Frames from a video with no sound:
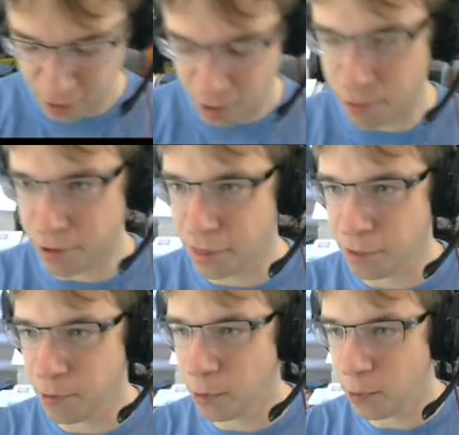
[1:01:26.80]
that was a
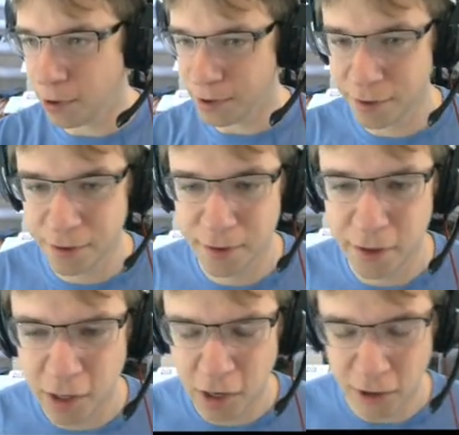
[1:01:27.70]
3-to-1
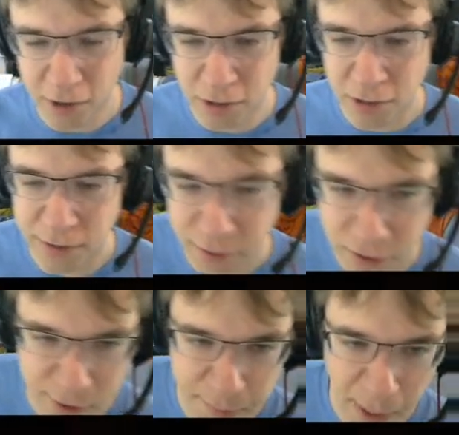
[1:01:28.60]
cards
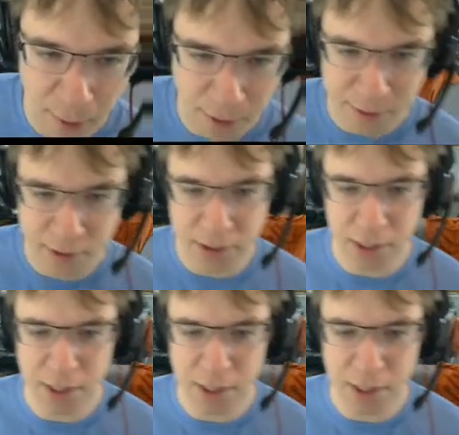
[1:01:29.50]
versus powers